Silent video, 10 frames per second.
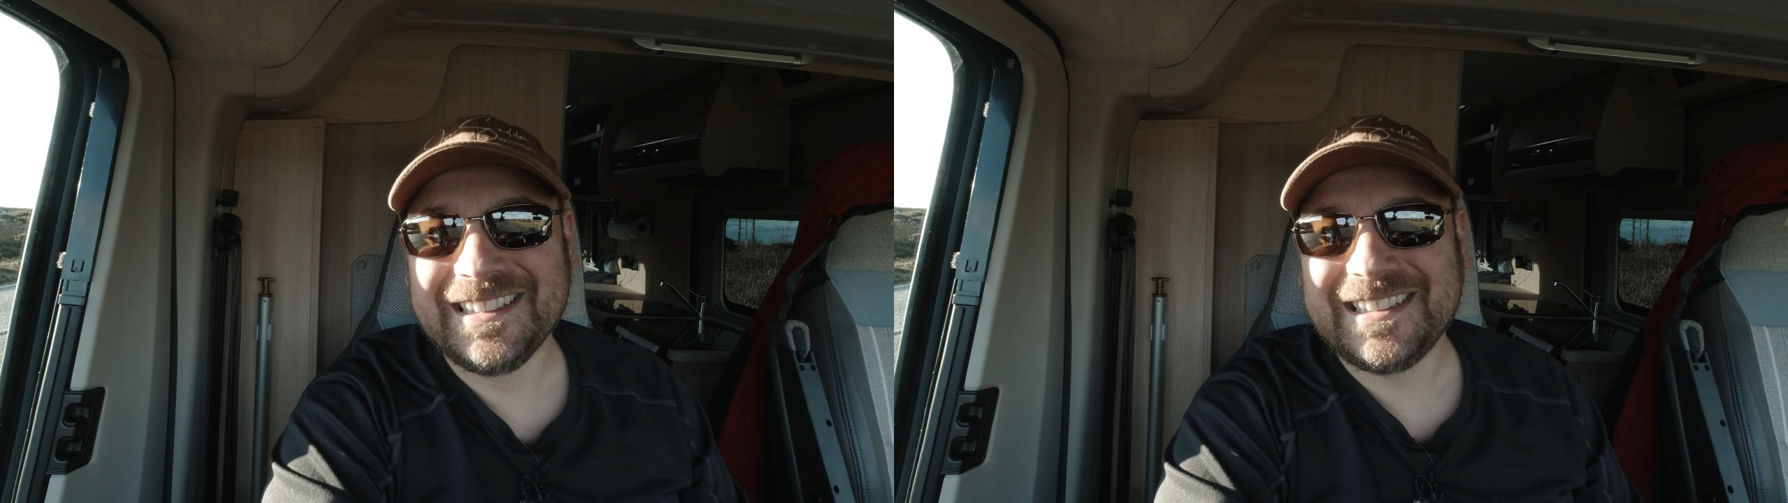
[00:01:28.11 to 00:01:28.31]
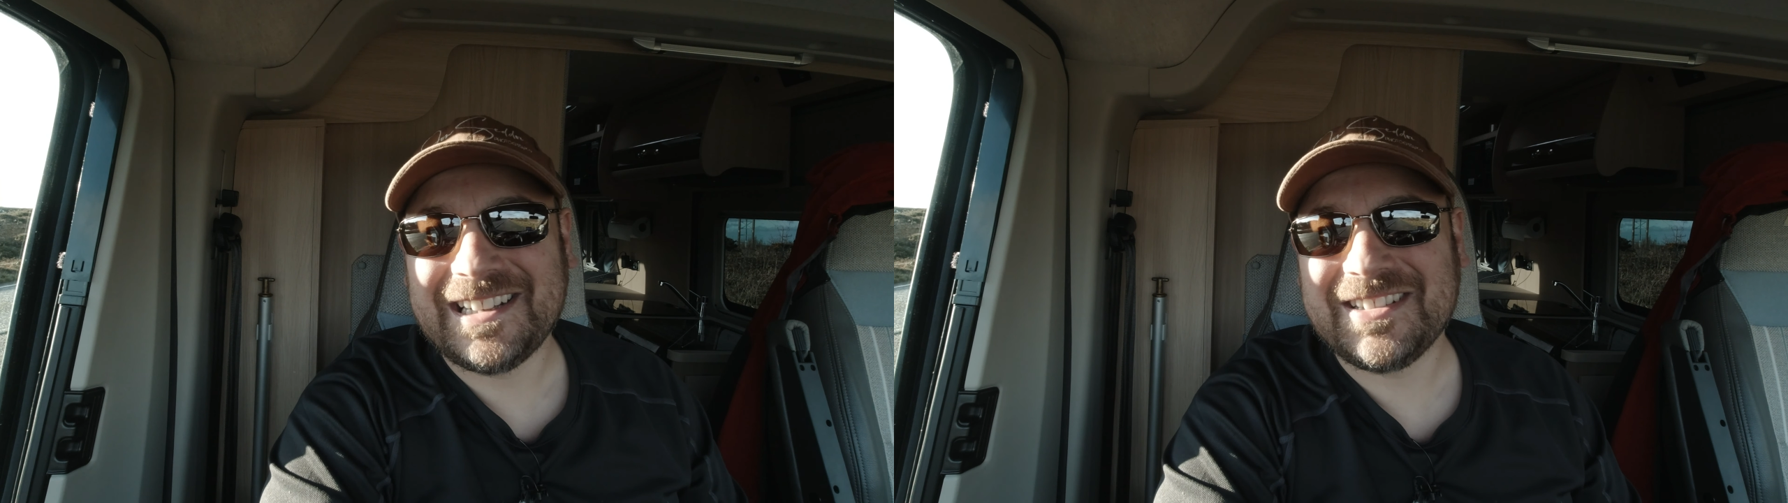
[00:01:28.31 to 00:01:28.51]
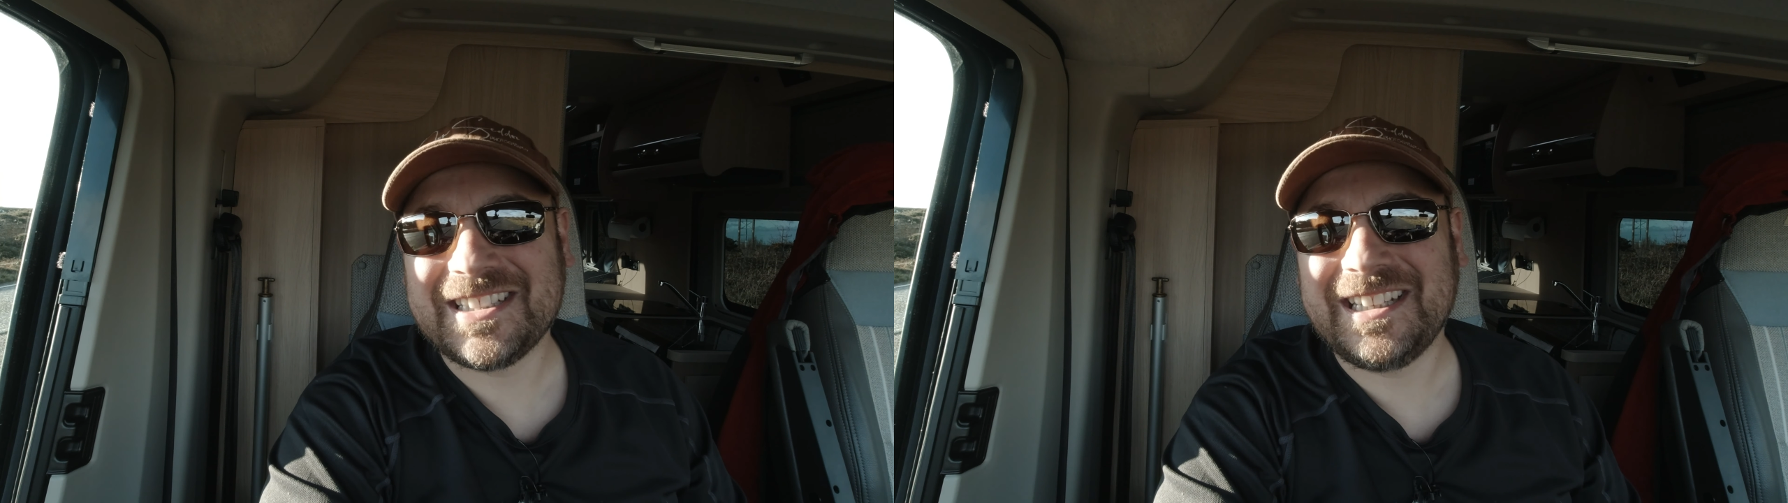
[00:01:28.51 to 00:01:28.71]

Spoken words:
was